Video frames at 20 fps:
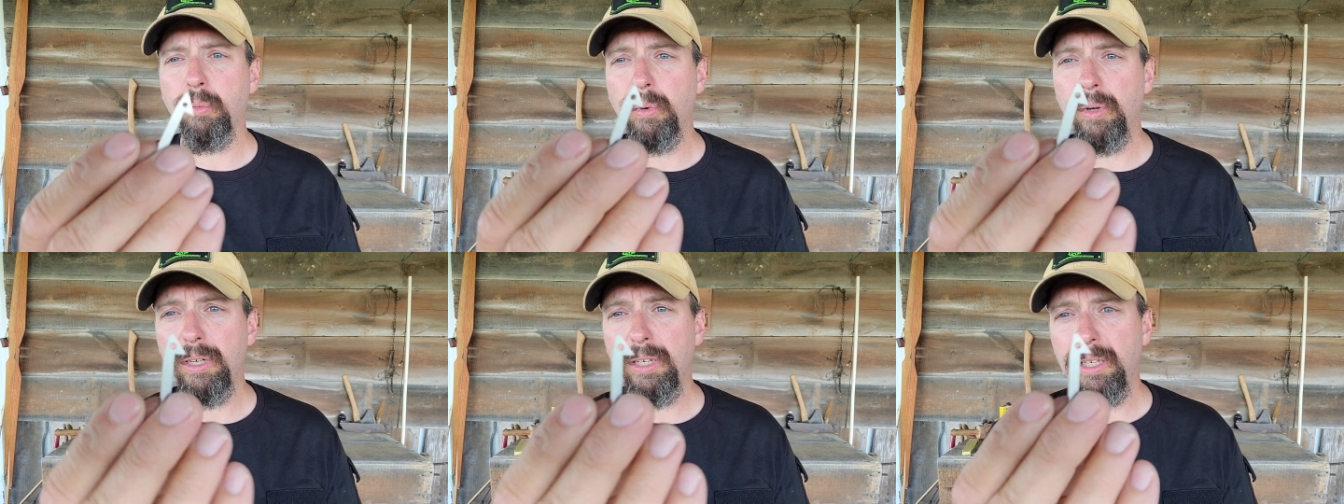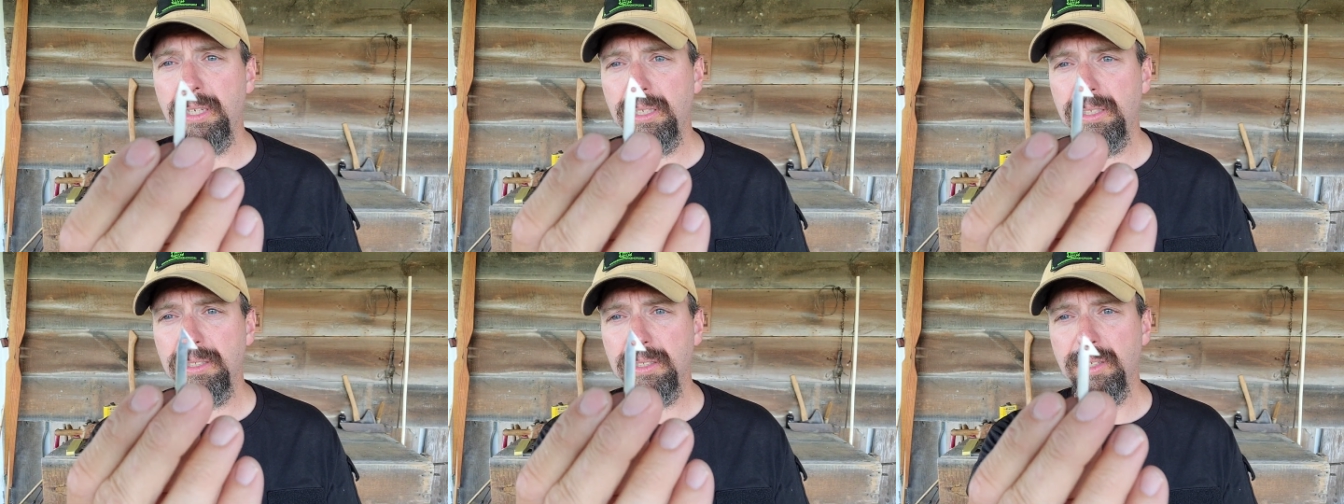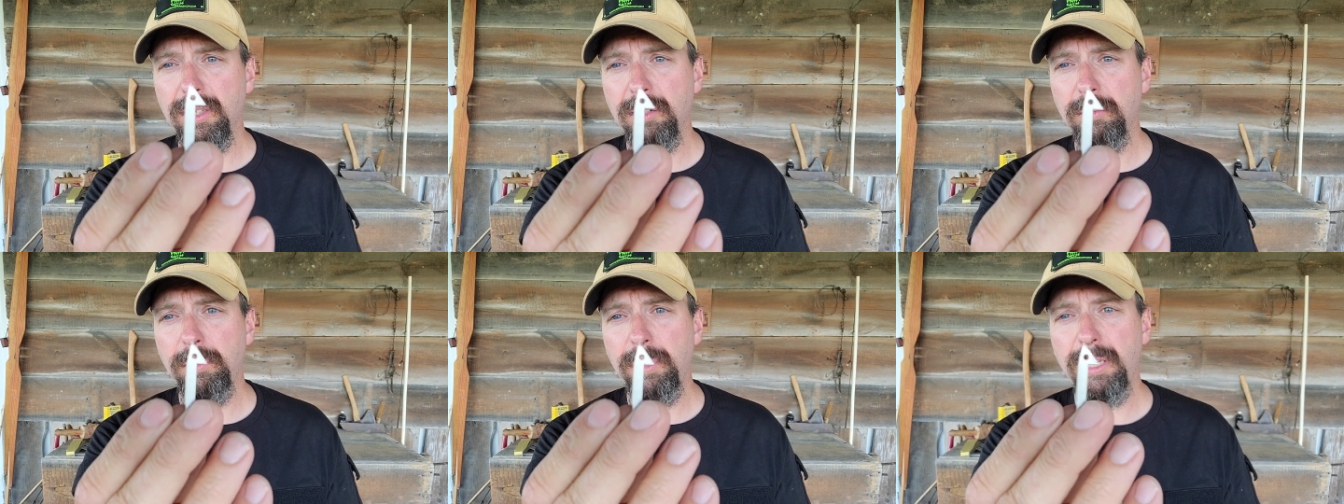one end
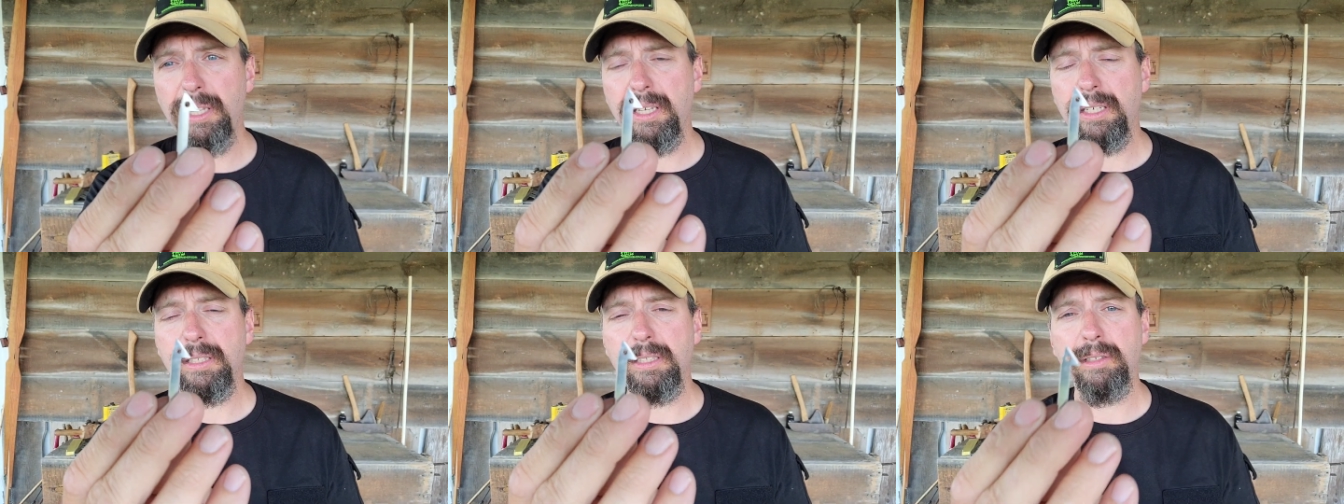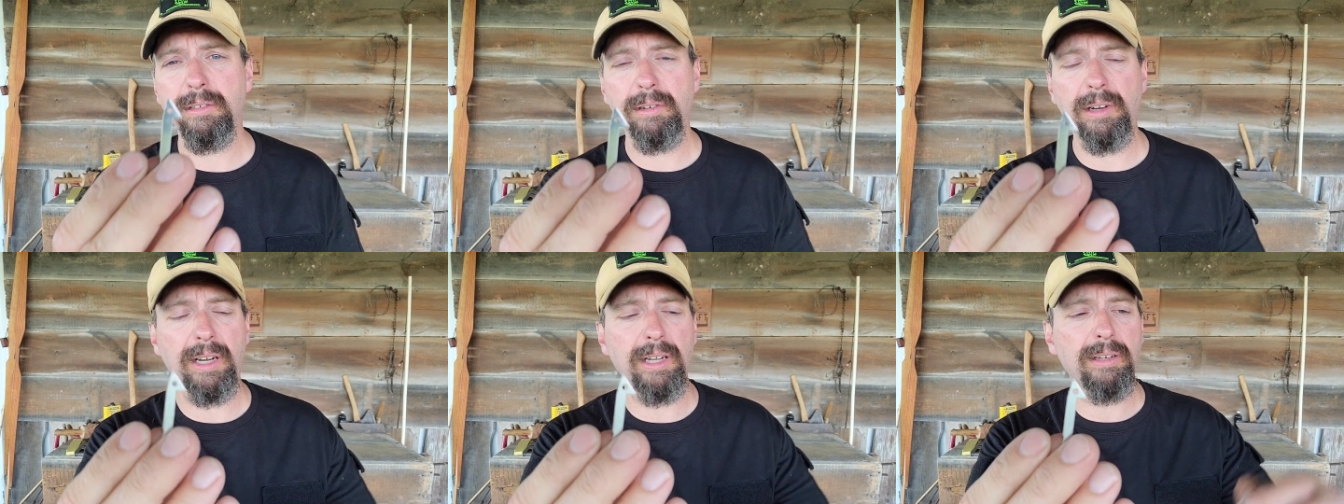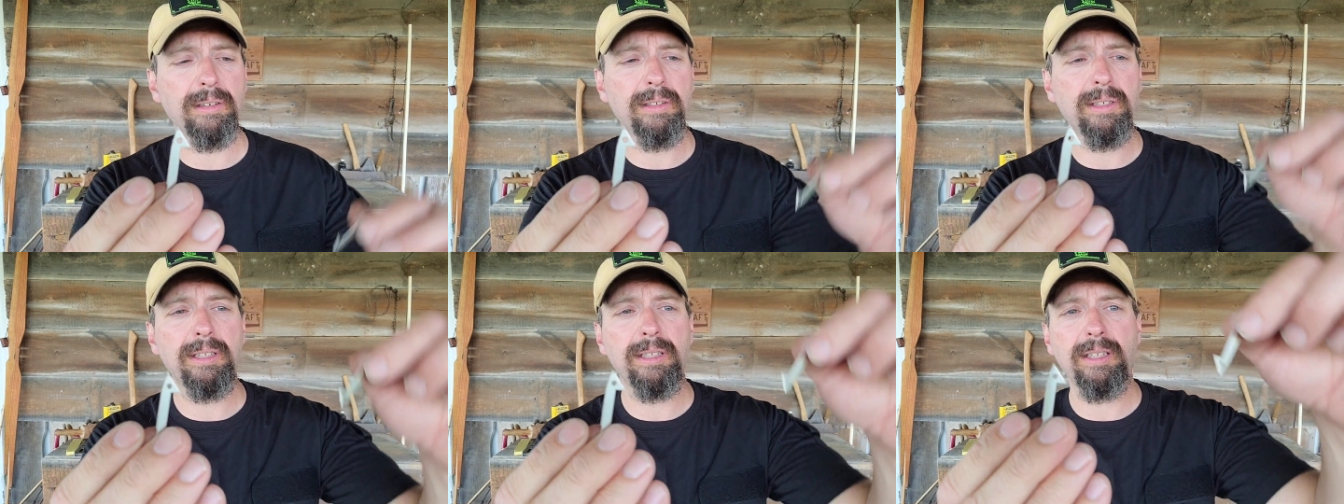is going to be in the
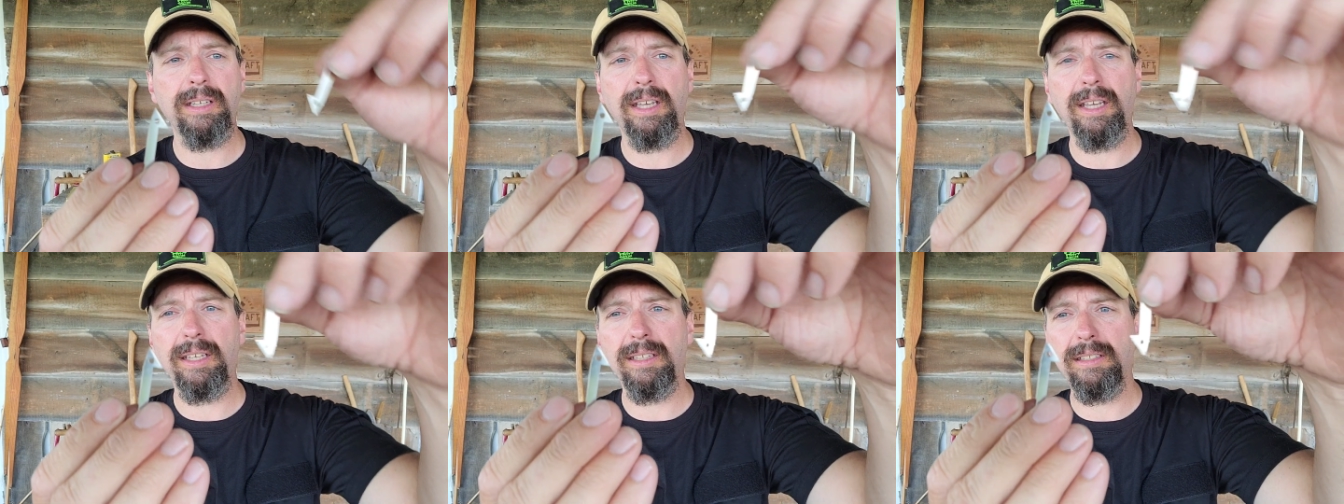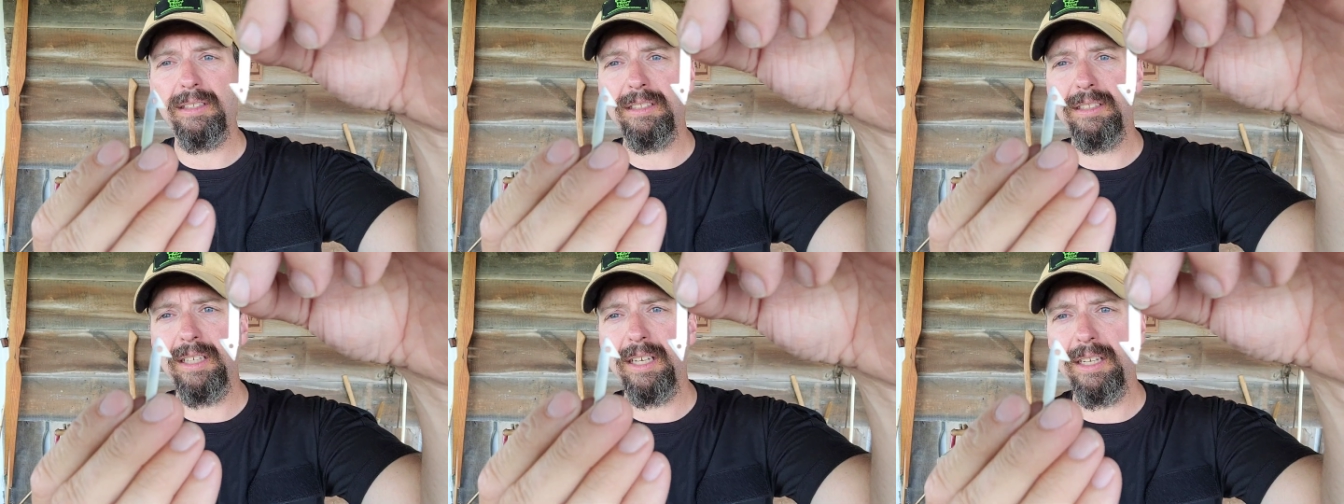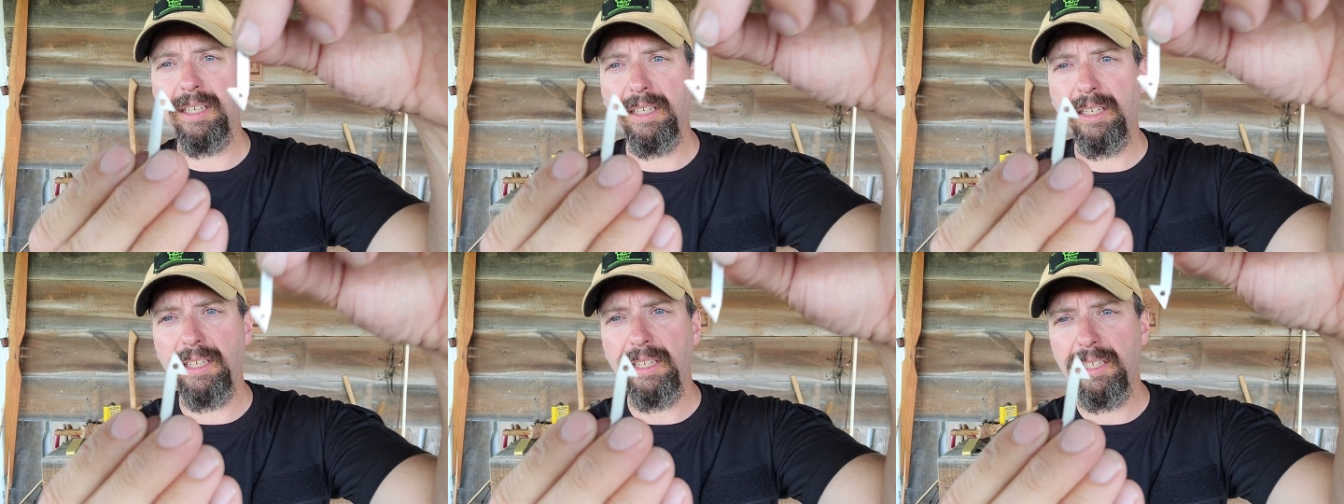ground and the
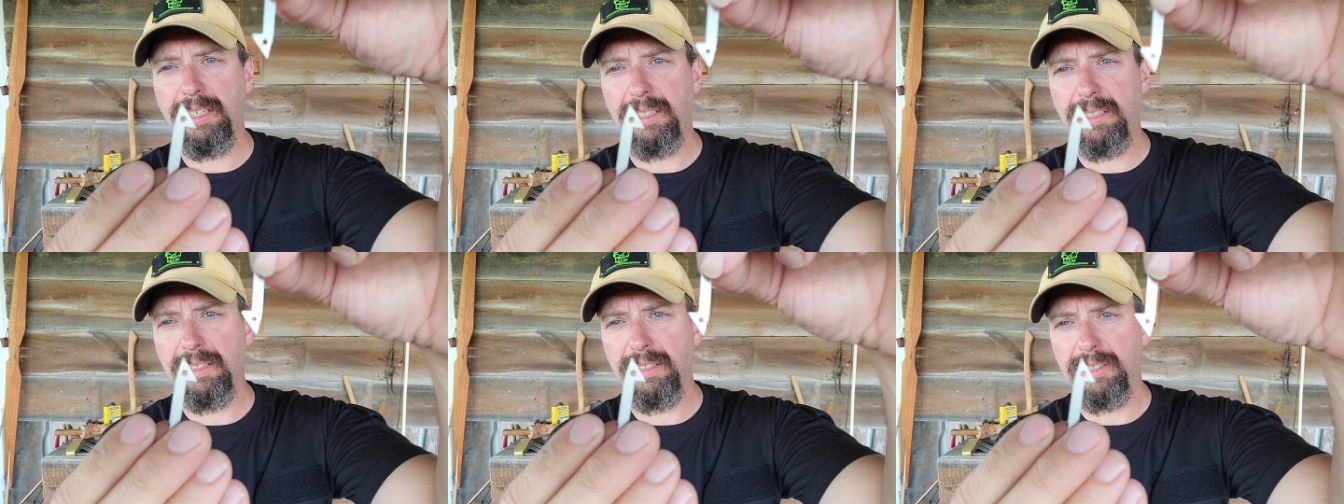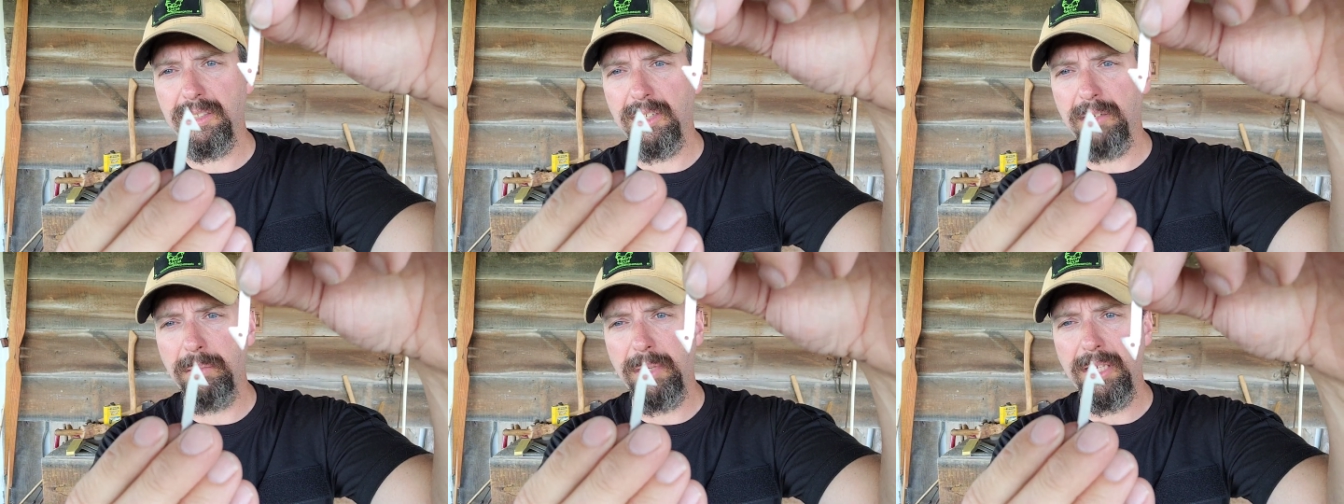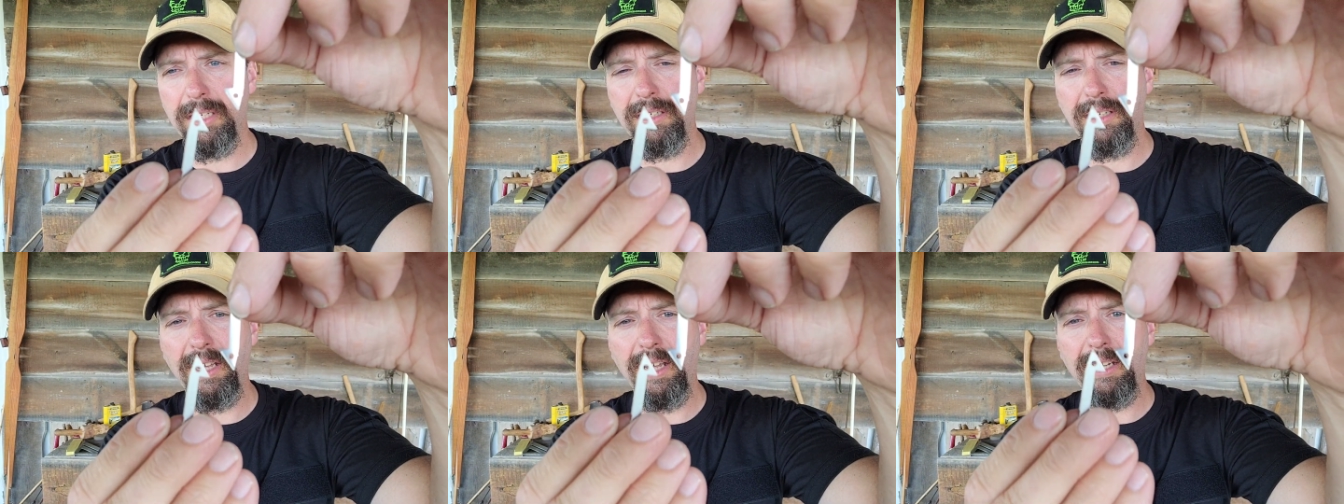second end is going to
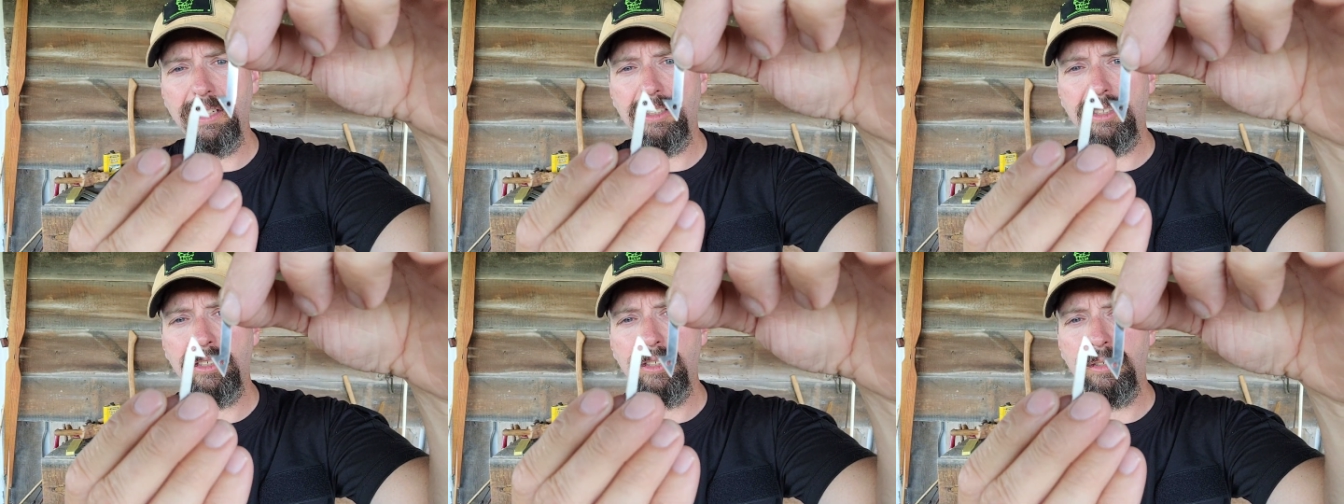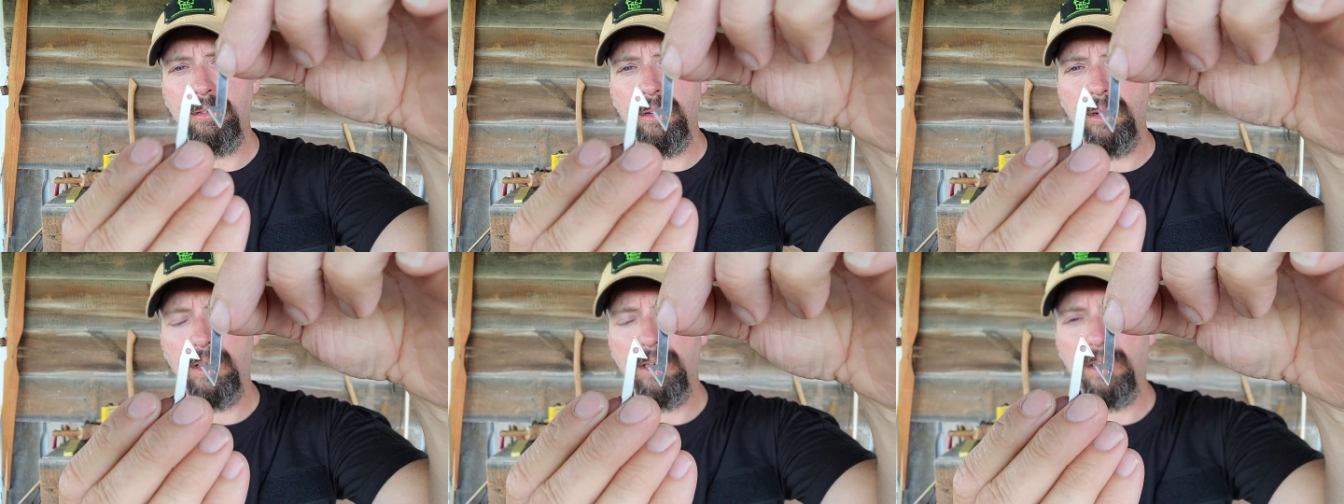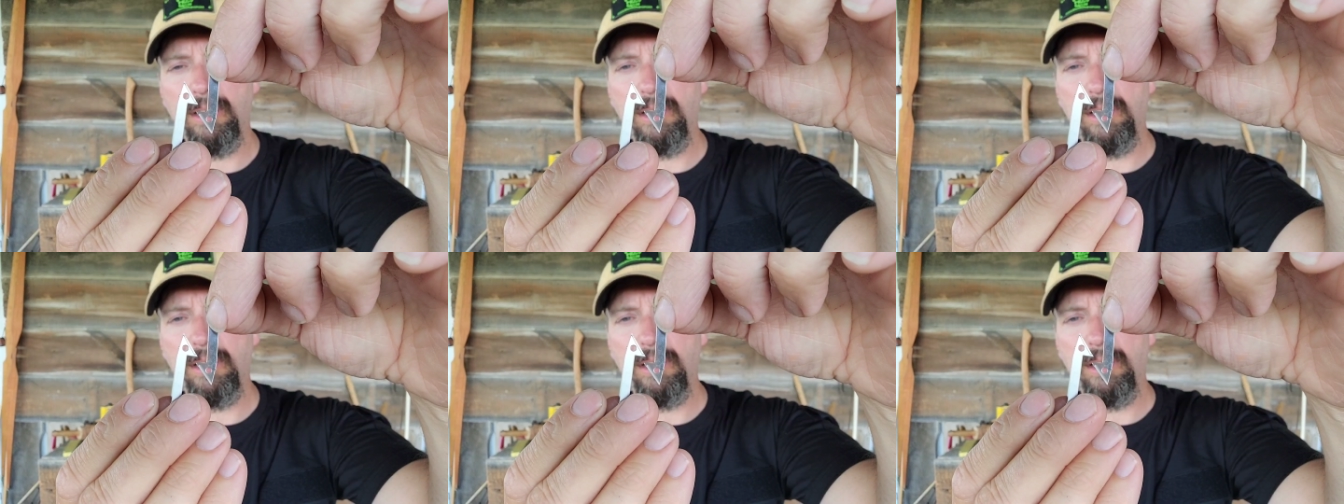be attached to